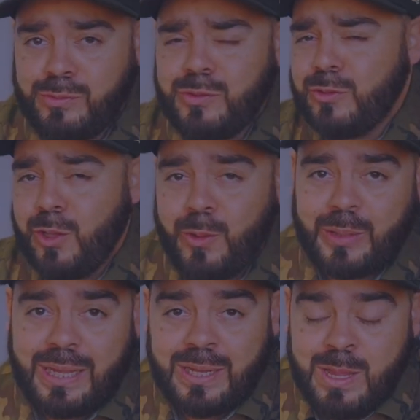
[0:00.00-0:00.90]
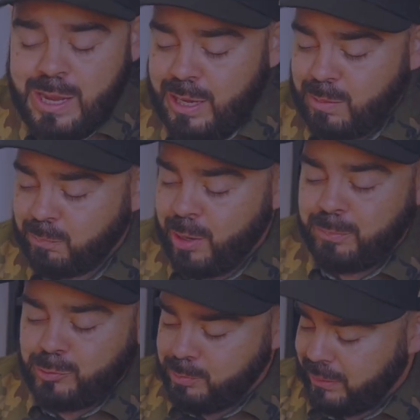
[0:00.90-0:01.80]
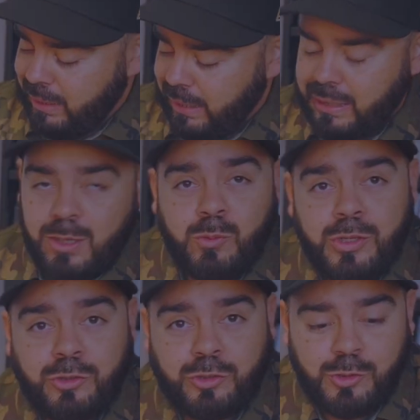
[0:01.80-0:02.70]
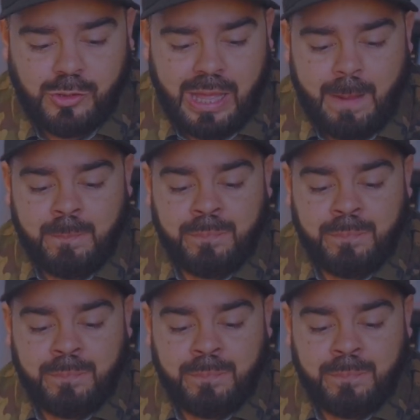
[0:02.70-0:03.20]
This is all like impromptu, but I kind of wanted to show you that